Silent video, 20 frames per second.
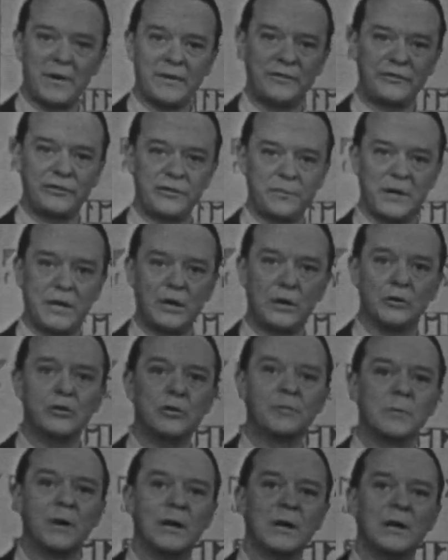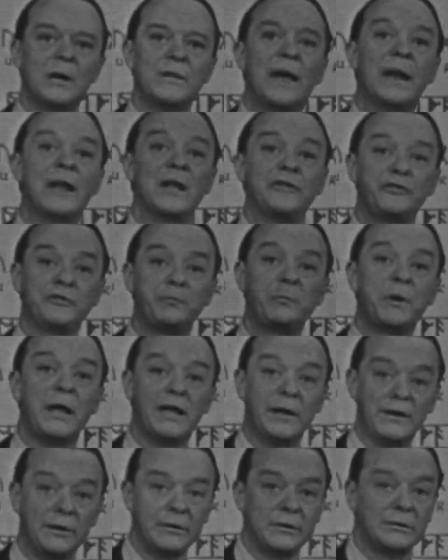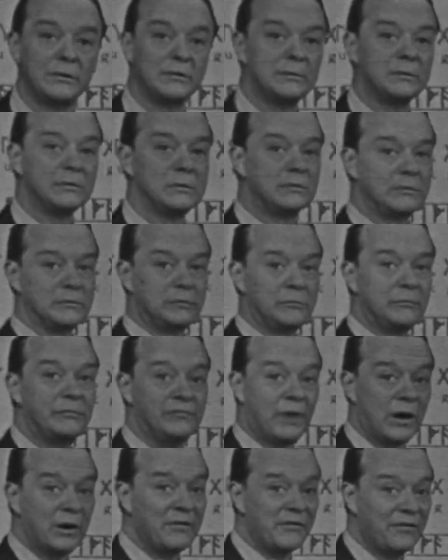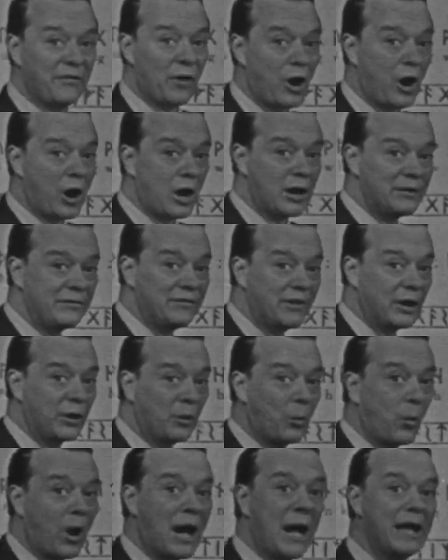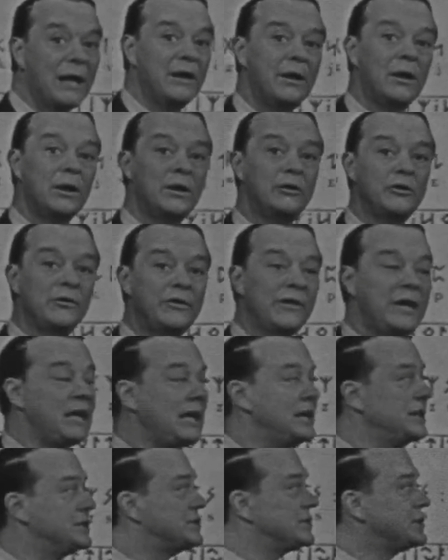of a Semitic group, that has spread very far and very wide to the east.